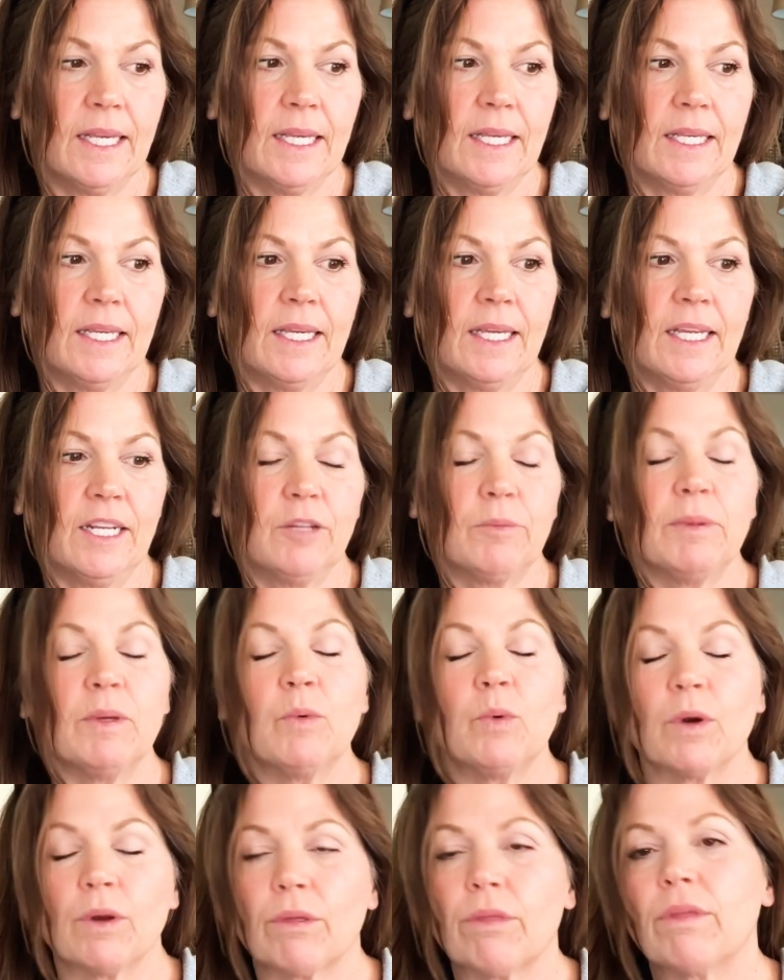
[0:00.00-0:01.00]
It'll be
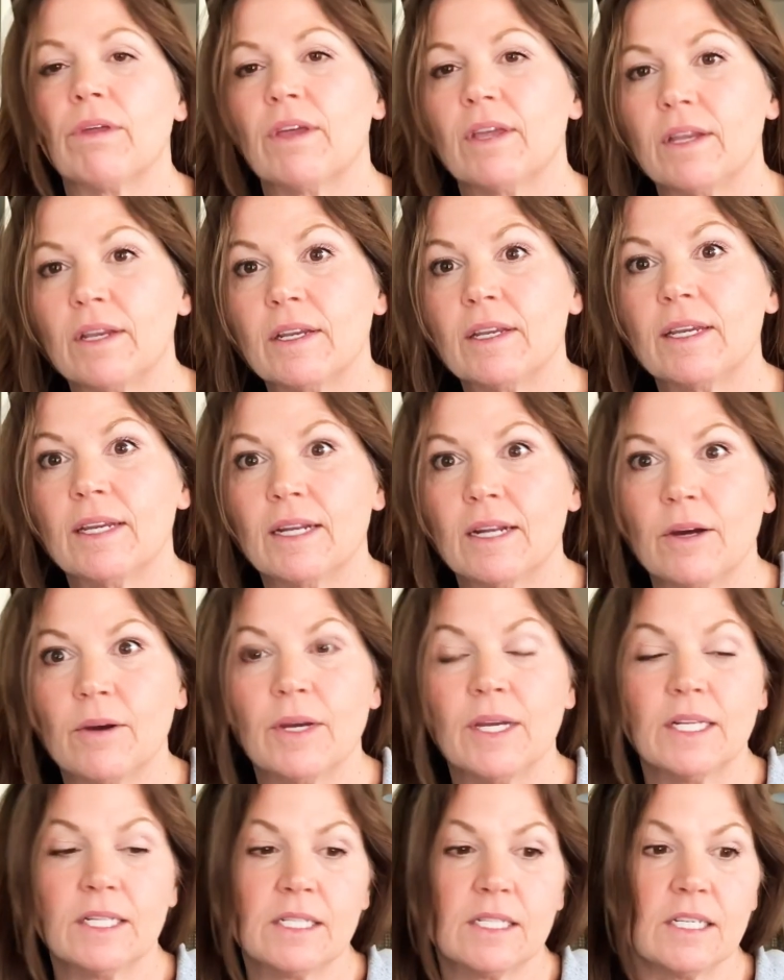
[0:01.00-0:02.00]
worth it. You know,
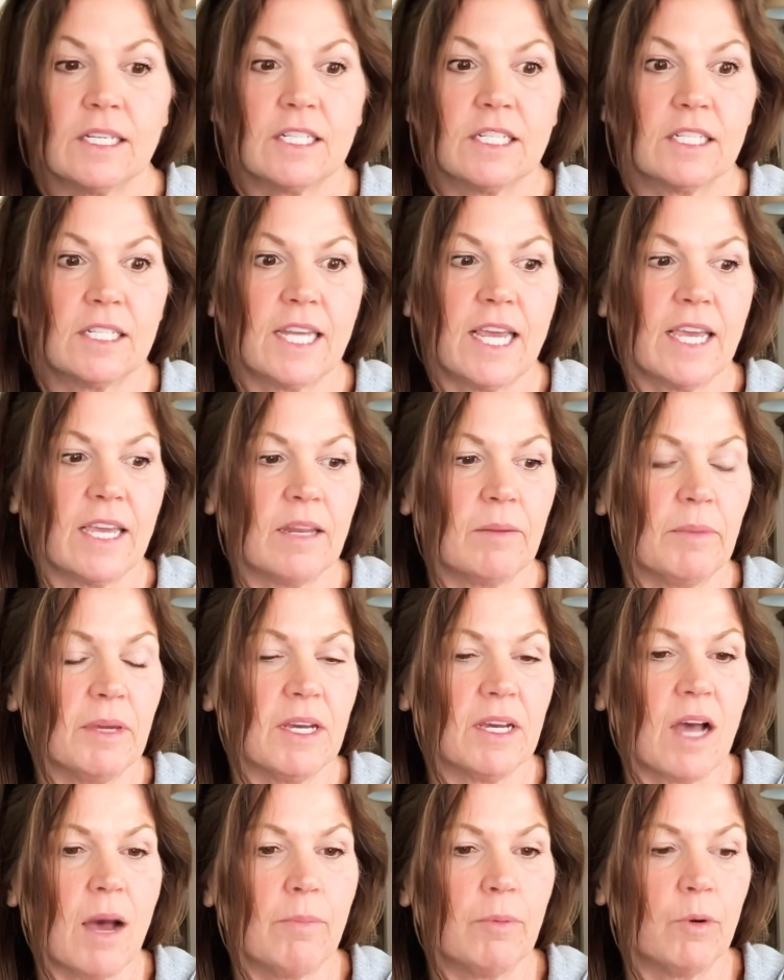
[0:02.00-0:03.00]
it's taken me a
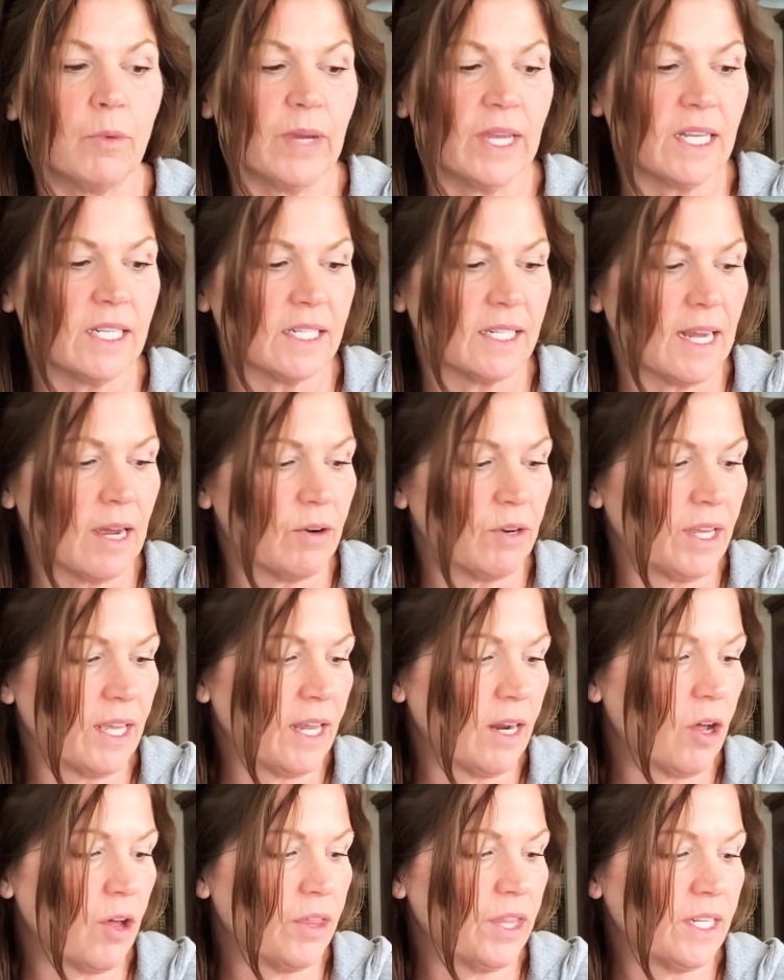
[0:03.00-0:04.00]
couple weeks now to
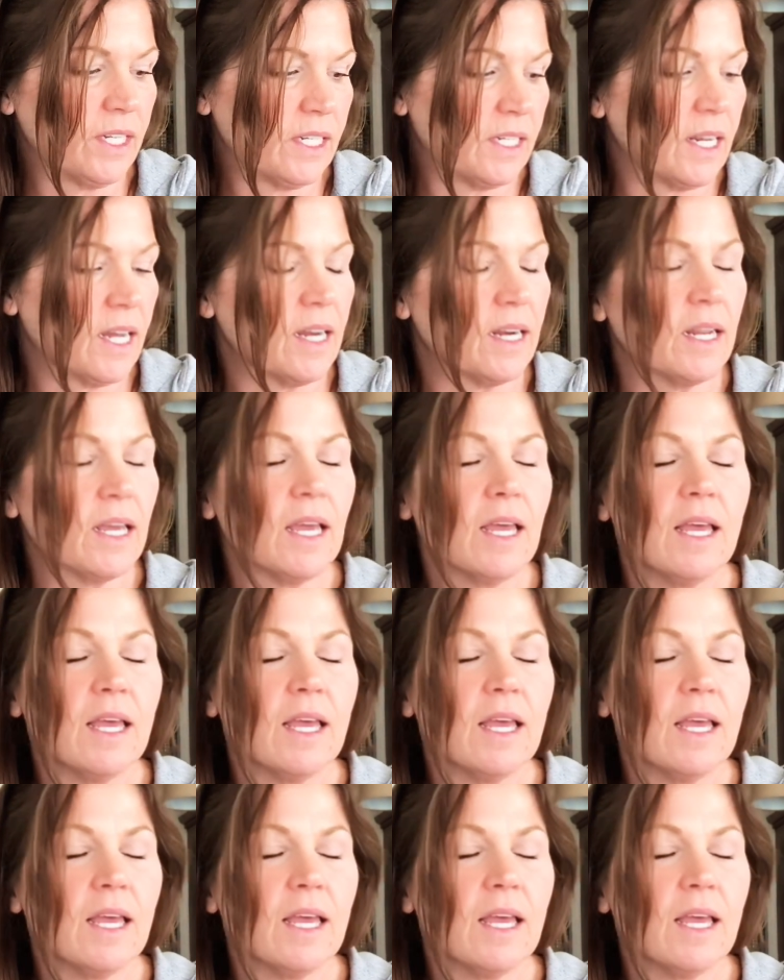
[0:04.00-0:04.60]
get all this done.